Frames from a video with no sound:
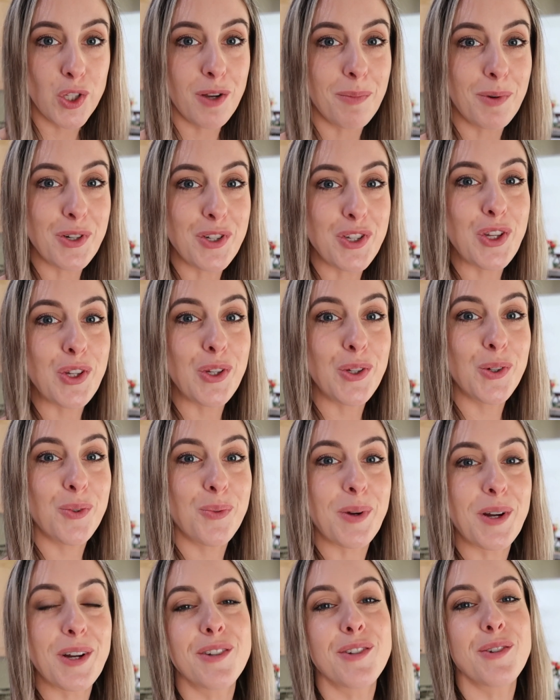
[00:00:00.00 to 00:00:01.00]
number 2,
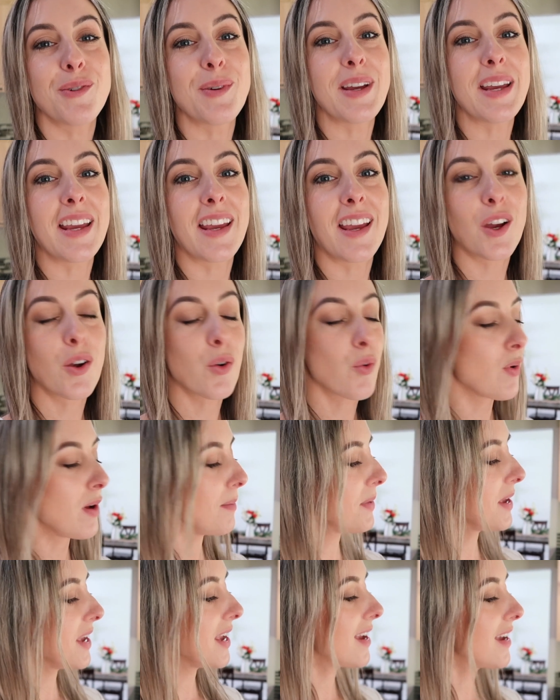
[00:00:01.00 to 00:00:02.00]
we're doing
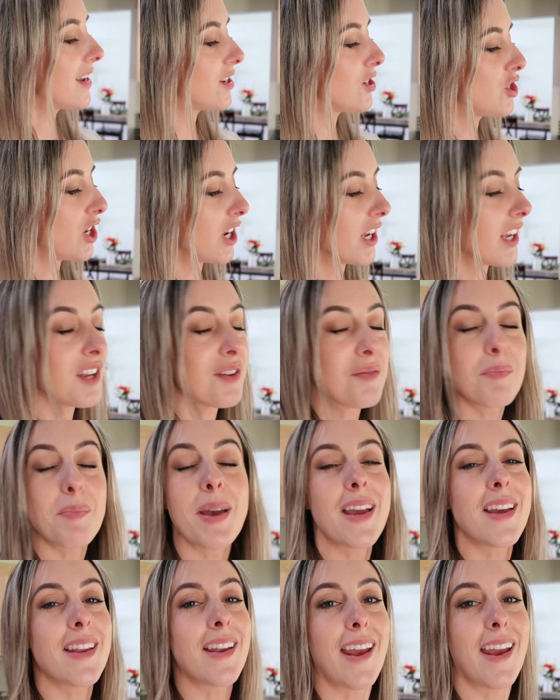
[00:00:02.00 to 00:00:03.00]
creamy chicken
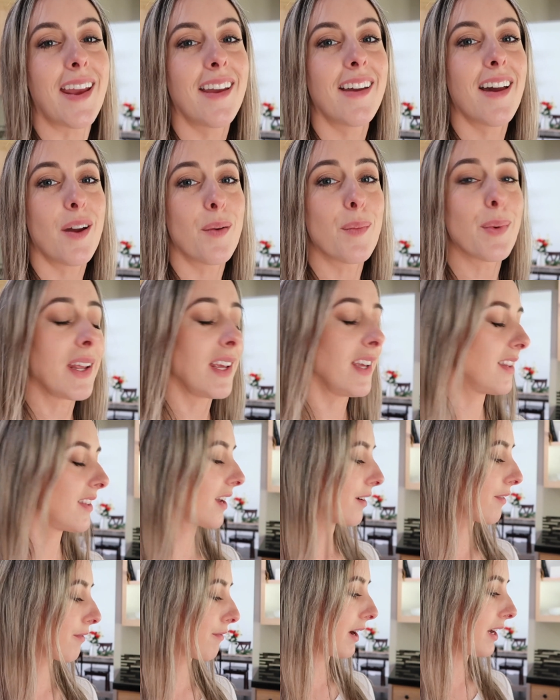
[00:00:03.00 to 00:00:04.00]
penne. I want to eat
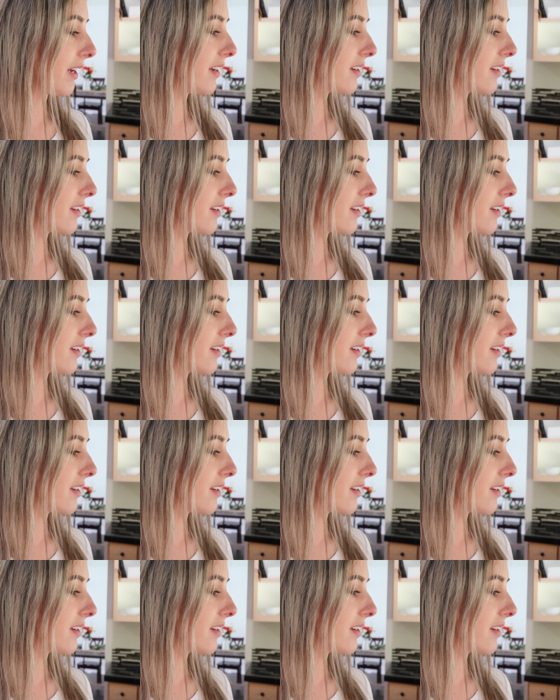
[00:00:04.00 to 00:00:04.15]
that right